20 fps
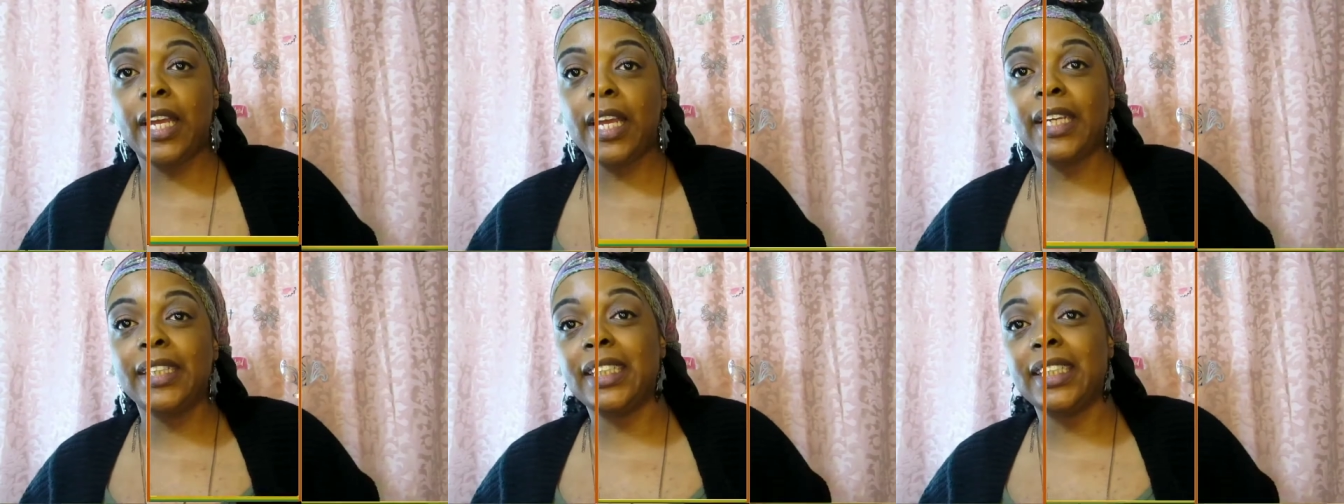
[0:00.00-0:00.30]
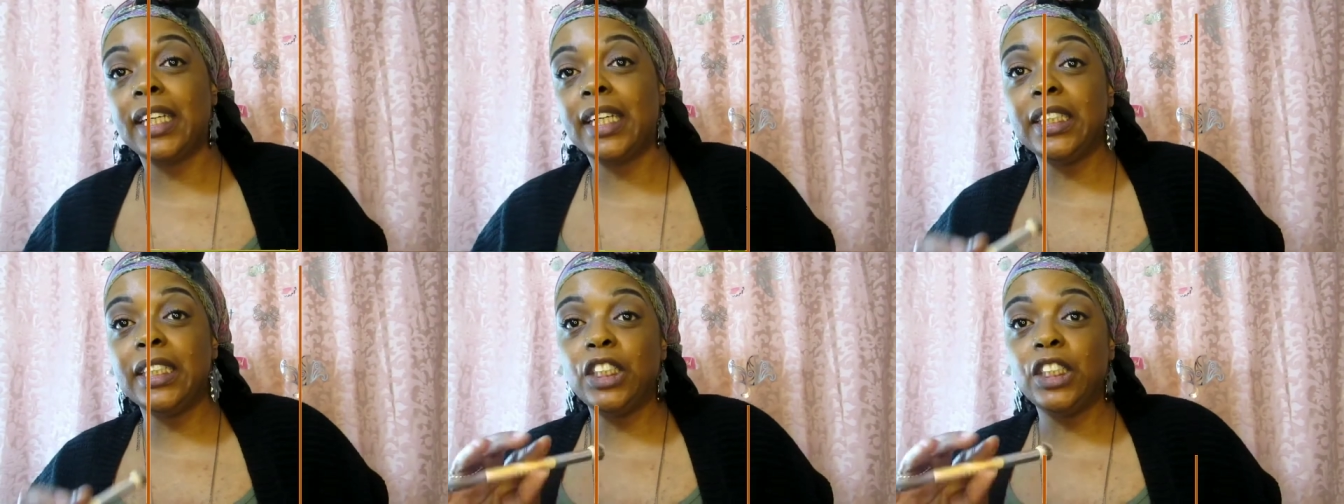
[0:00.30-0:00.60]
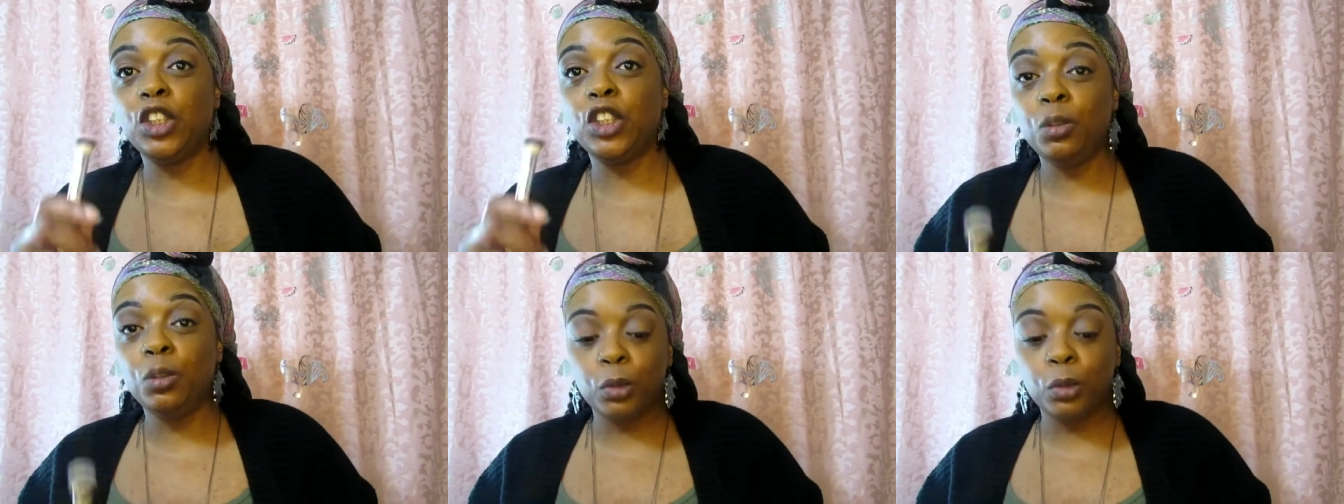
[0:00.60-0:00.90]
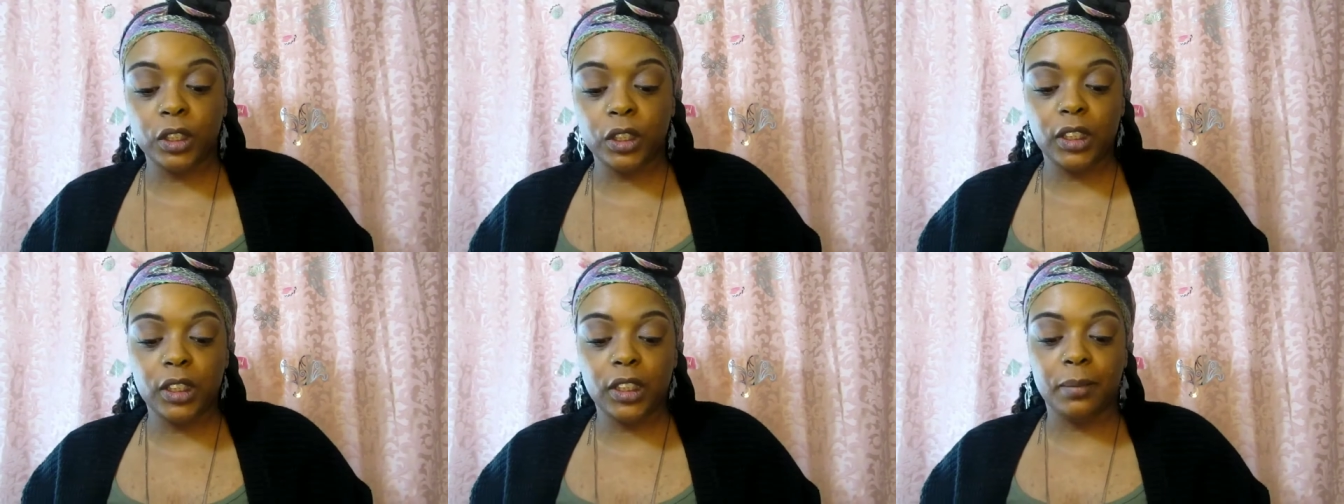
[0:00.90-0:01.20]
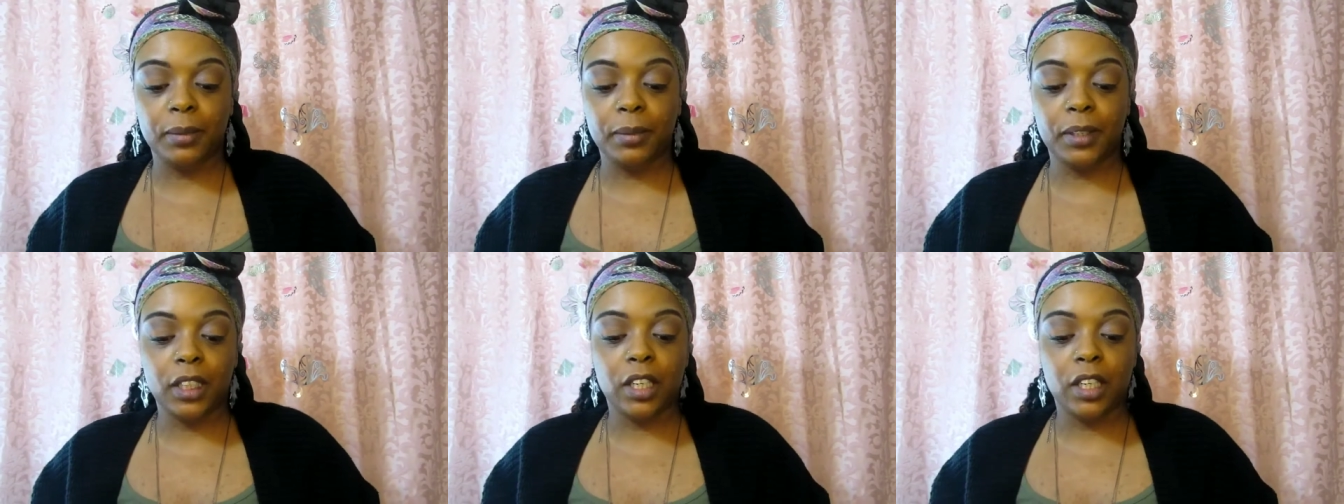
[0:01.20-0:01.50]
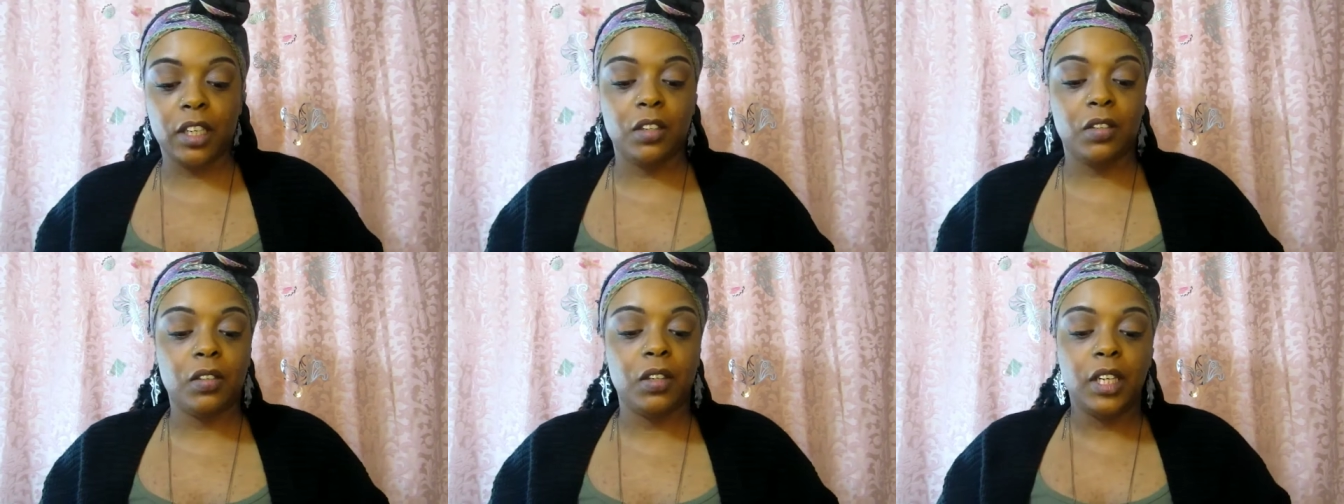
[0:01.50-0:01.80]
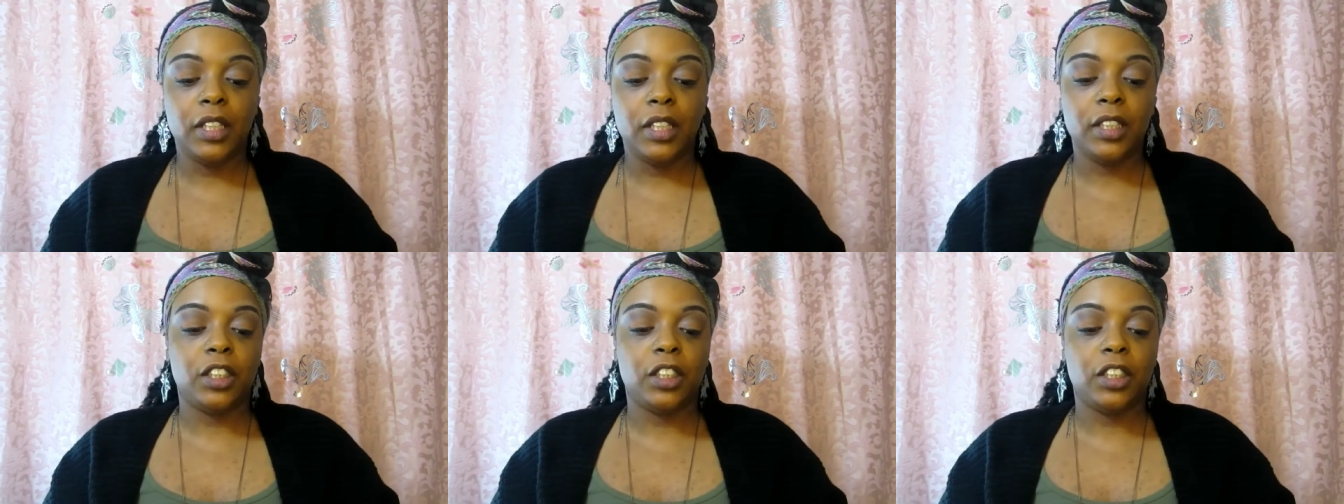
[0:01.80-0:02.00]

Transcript: 45 seconds. More steps to go.